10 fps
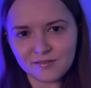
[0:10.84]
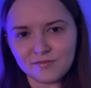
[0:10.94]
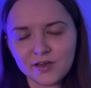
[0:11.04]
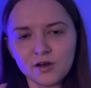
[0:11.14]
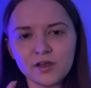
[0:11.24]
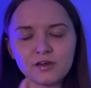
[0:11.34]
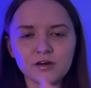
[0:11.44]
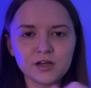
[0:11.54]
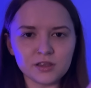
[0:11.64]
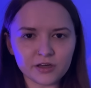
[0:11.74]
Very
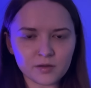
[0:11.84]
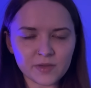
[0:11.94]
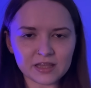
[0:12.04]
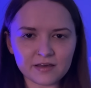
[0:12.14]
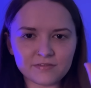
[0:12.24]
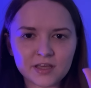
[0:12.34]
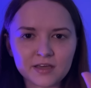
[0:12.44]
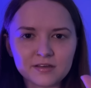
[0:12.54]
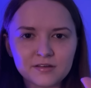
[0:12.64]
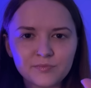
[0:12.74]
good. And look at my left
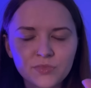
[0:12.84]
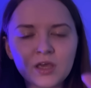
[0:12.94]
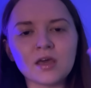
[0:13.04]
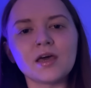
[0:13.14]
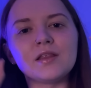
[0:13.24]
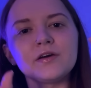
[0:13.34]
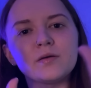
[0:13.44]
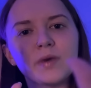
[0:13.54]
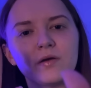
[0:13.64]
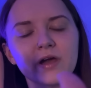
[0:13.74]
hand. And look at
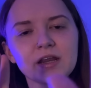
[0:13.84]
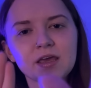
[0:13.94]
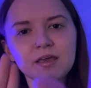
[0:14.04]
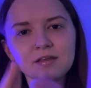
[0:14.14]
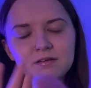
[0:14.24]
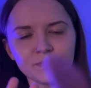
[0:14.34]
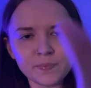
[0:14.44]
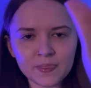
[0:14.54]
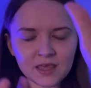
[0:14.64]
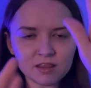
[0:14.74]
my right hand.
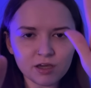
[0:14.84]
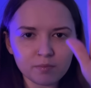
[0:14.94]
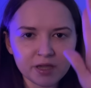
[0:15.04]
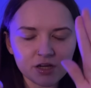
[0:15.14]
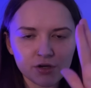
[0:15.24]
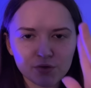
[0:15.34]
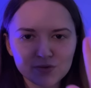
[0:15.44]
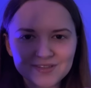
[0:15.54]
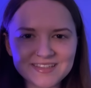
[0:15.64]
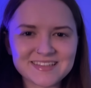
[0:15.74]
And look at my
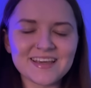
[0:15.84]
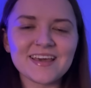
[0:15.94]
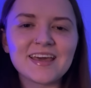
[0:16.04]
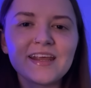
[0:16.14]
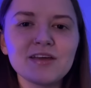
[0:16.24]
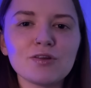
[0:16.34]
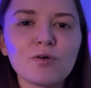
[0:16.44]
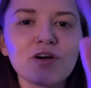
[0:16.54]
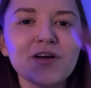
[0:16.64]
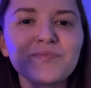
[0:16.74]
nose. And
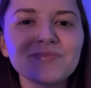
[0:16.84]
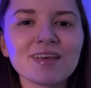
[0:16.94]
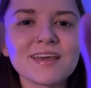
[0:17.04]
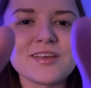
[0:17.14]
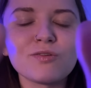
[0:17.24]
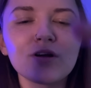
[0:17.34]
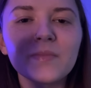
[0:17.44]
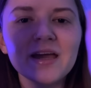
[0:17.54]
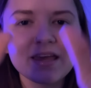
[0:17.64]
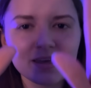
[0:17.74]
ignore
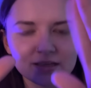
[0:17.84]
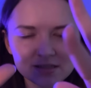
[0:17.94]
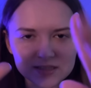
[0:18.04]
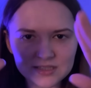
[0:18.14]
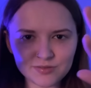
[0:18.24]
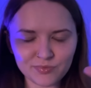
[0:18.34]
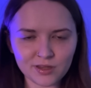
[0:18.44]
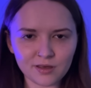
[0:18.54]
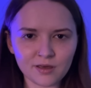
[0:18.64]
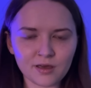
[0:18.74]
my hands.
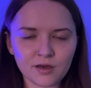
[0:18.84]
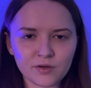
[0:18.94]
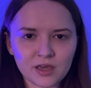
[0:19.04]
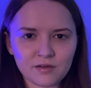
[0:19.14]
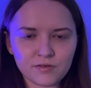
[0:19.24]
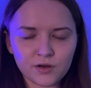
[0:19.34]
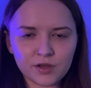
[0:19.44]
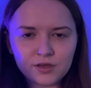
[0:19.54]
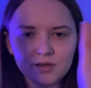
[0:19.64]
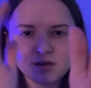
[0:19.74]
Okay, very
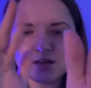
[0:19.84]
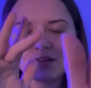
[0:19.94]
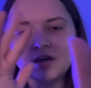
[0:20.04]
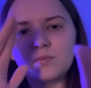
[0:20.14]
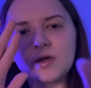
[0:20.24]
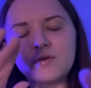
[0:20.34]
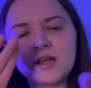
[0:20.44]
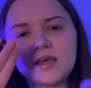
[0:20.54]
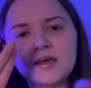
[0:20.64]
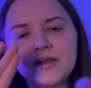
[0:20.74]
good. Look at my right
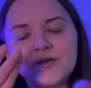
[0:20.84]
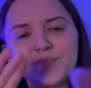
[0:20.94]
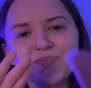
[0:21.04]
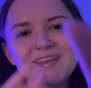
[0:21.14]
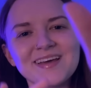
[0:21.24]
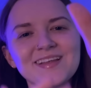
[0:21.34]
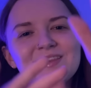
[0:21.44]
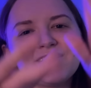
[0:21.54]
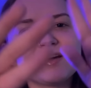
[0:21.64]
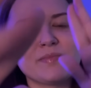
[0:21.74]
hand.
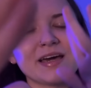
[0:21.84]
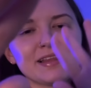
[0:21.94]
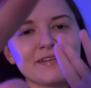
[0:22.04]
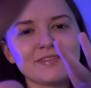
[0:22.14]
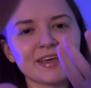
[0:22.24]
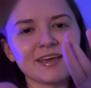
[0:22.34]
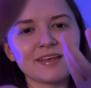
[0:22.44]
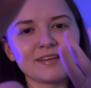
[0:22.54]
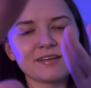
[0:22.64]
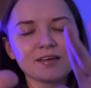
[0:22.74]
Look at my left
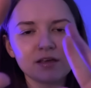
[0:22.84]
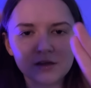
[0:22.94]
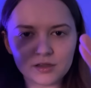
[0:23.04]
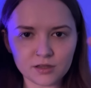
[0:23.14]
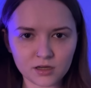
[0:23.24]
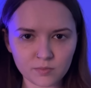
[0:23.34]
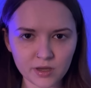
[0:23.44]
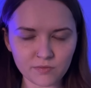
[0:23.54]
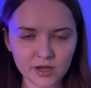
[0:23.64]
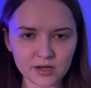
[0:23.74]
hand. Look at my
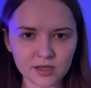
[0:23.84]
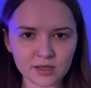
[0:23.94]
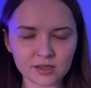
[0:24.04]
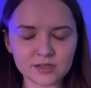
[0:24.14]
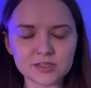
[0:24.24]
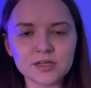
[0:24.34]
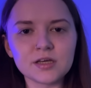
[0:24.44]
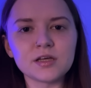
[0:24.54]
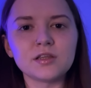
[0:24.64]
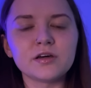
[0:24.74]
right hand.
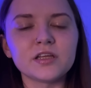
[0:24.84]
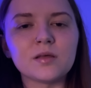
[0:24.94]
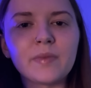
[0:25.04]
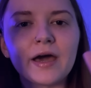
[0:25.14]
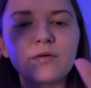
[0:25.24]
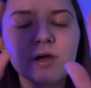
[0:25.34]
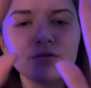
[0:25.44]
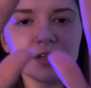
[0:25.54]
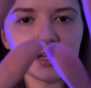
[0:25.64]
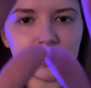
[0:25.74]
Look at the background
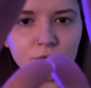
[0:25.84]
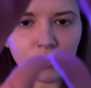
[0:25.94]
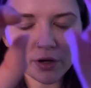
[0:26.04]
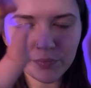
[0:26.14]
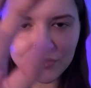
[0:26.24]
and ignore